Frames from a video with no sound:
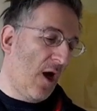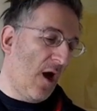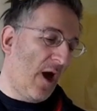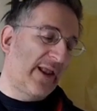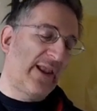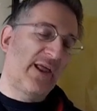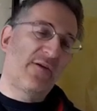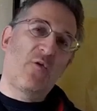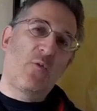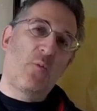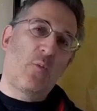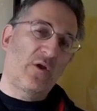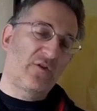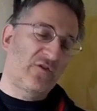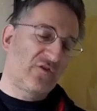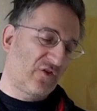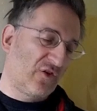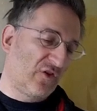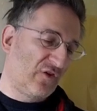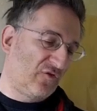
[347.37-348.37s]
I never
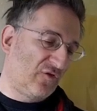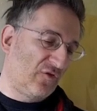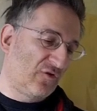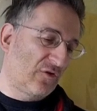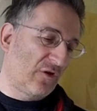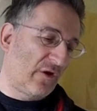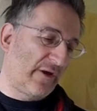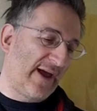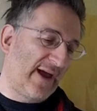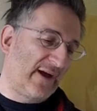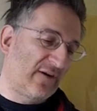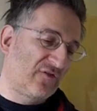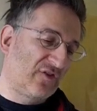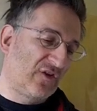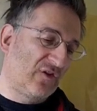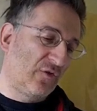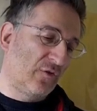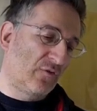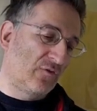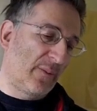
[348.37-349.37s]
once heard you cry out
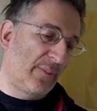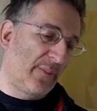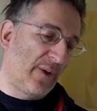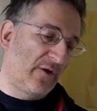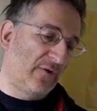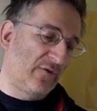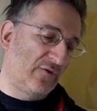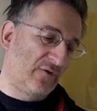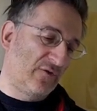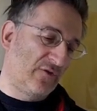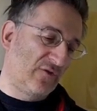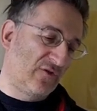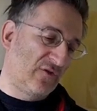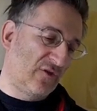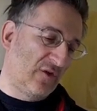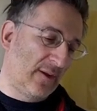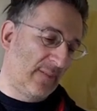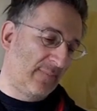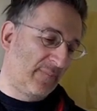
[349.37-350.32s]
in your repose.